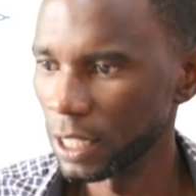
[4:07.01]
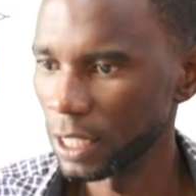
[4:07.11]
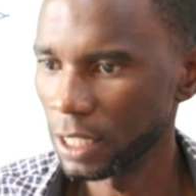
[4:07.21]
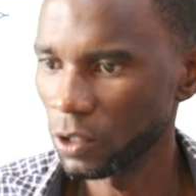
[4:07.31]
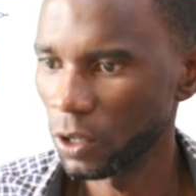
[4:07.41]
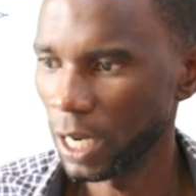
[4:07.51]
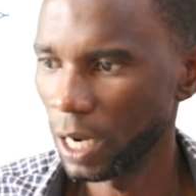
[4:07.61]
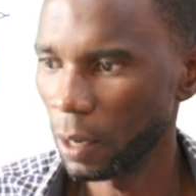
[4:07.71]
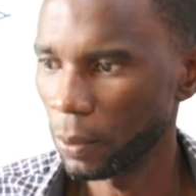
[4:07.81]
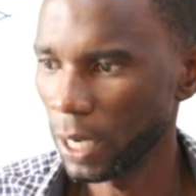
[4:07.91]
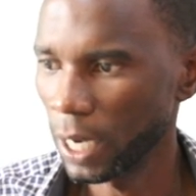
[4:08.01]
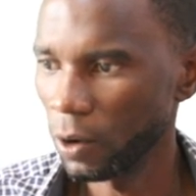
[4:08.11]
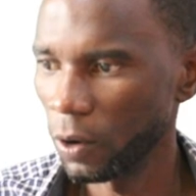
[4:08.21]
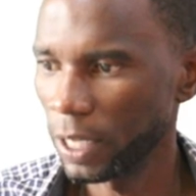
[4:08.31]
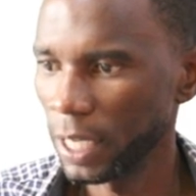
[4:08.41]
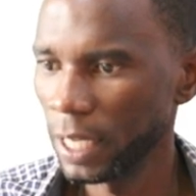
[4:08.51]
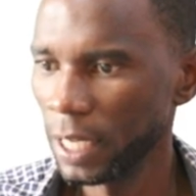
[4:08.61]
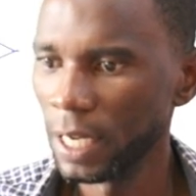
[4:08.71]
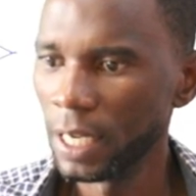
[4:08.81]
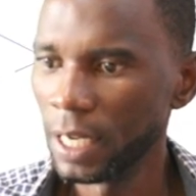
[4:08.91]
Then click on apply.
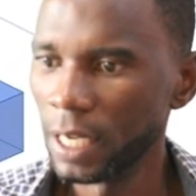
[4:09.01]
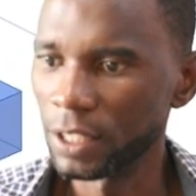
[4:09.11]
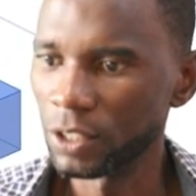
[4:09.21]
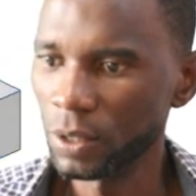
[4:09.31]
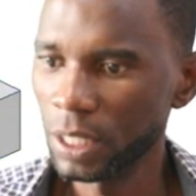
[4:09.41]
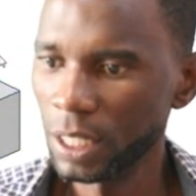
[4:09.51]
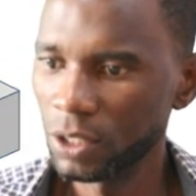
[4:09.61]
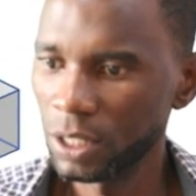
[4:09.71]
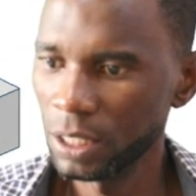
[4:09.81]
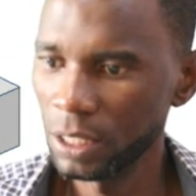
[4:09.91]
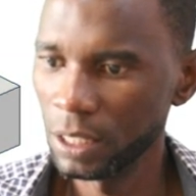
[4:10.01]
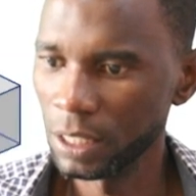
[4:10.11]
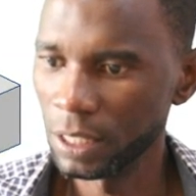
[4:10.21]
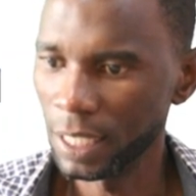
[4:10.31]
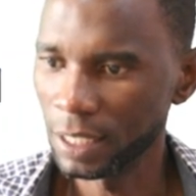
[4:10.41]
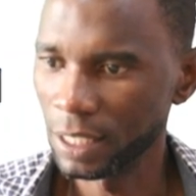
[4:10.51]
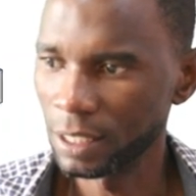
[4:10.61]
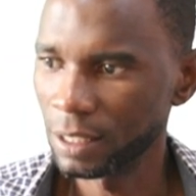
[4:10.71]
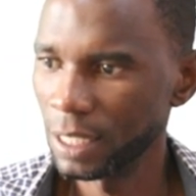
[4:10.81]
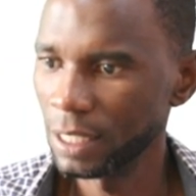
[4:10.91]
Okay, as you can see, it has
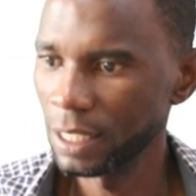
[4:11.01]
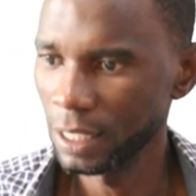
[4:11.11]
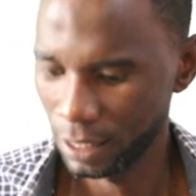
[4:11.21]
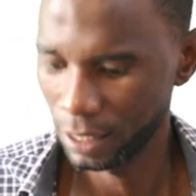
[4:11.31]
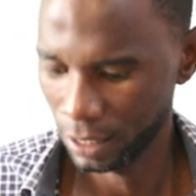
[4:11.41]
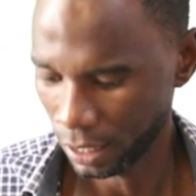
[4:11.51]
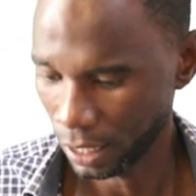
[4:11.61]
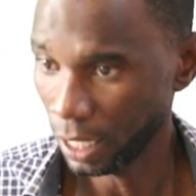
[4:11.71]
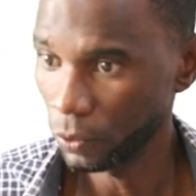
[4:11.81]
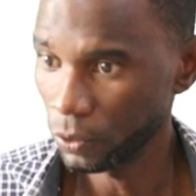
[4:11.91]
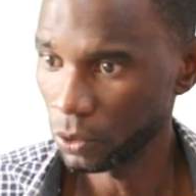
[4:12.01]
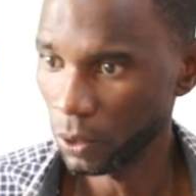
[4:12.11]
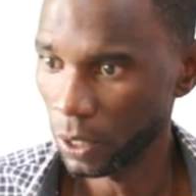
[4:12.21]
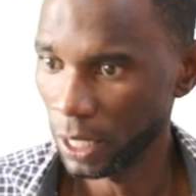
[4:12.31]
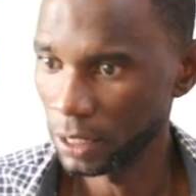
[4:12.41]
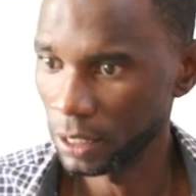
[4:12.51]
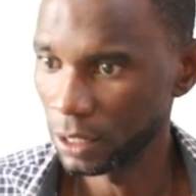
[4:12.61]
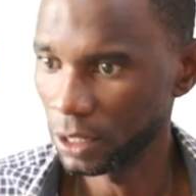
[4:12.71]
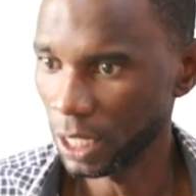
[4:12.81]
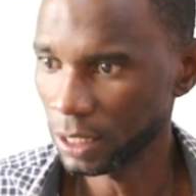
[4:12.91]
extended outward
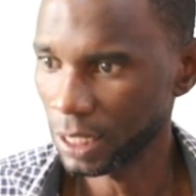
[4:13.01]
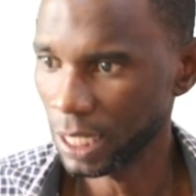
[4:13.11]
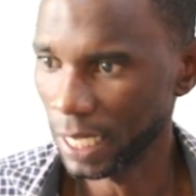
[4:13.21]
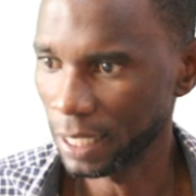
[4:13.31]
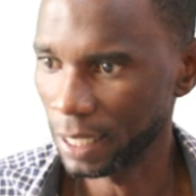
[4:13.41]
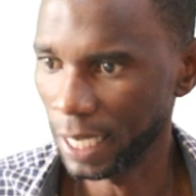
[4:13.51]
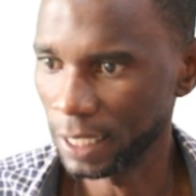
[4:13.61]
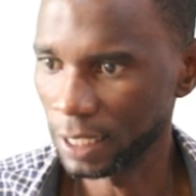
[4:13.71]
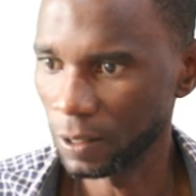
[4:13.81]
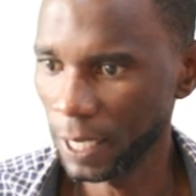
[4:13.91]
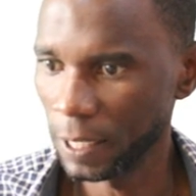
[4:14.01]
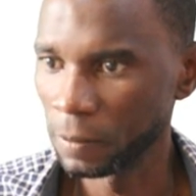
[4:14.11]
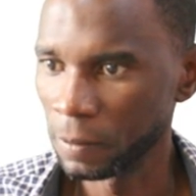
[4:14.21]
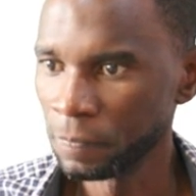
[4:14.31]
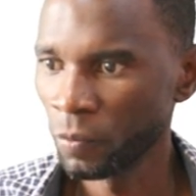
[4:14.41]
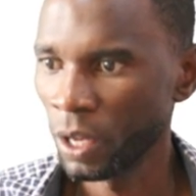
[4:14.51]
just like that. Okay.